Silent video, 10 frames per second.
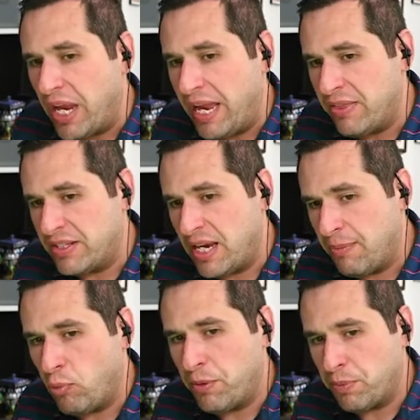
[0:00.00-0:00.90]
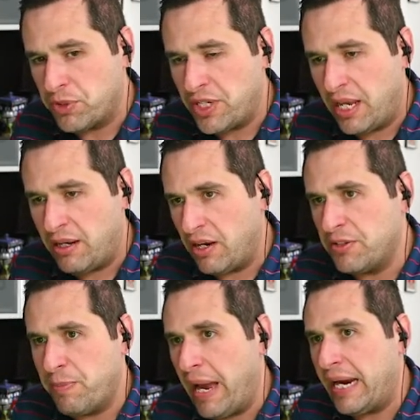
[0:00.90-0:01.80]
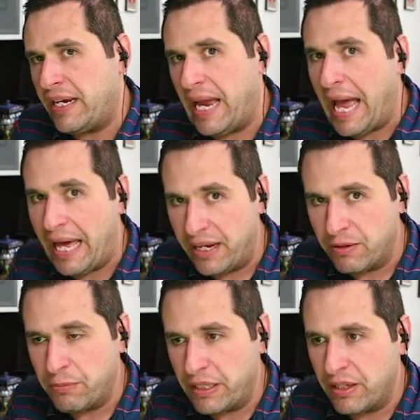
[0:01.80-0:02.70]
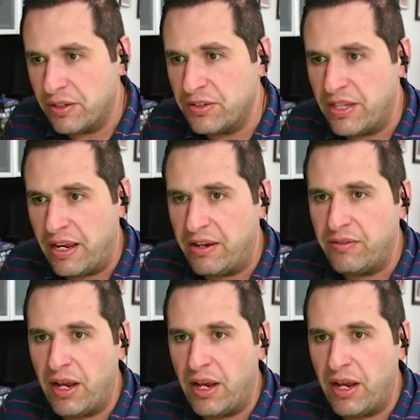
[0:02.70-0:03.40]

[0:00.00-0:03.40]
And the top 1% is back at it because they